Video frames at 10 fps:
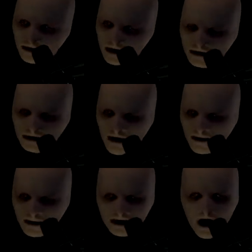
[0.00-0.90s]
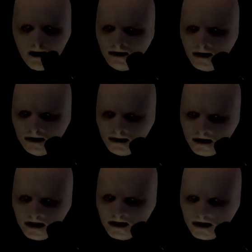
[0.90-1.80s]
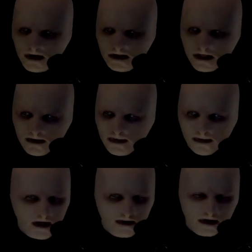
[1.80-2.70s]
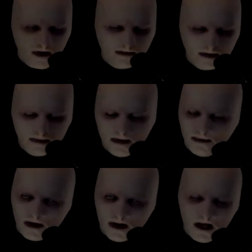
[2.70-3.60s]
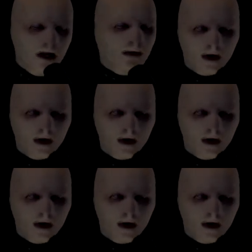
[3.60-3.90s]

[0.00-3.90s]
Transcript: Then you saw what was happening when I was released. I started telling people, hey, I was a government experiment, all that.